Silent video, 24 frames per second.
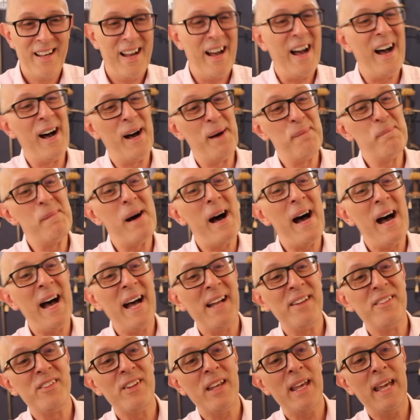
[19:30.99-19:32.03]
Um,
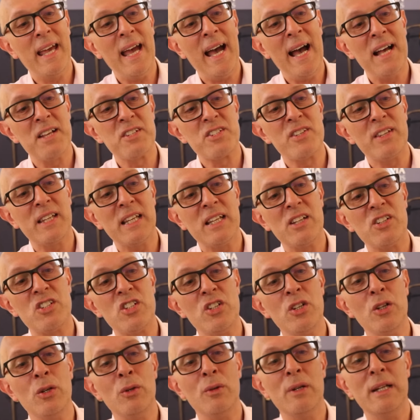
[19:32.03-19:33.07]
and it has the
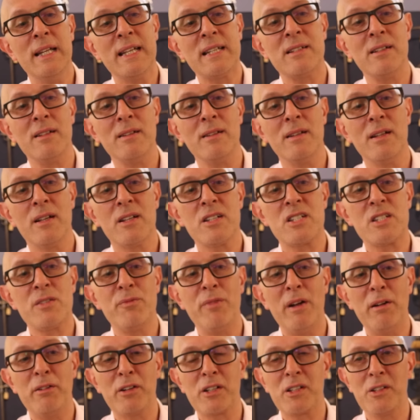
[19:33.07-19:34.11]
two little
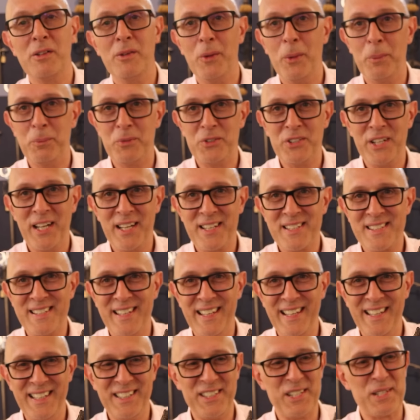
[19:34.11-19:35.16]
spherical objects
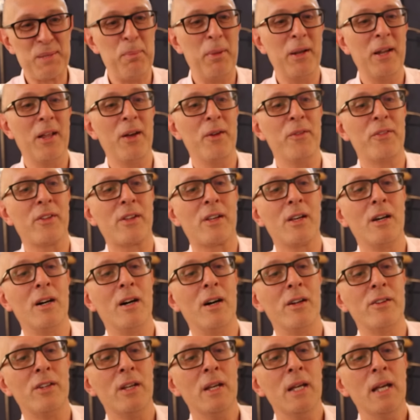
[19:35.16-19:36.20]
here just below the
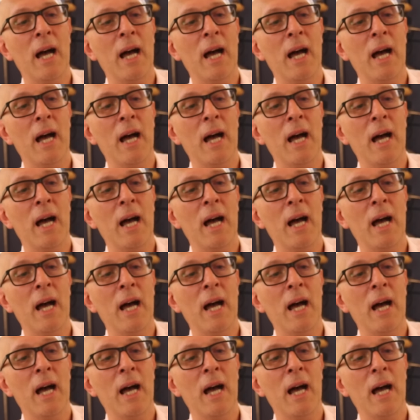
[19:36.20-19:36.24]
guard.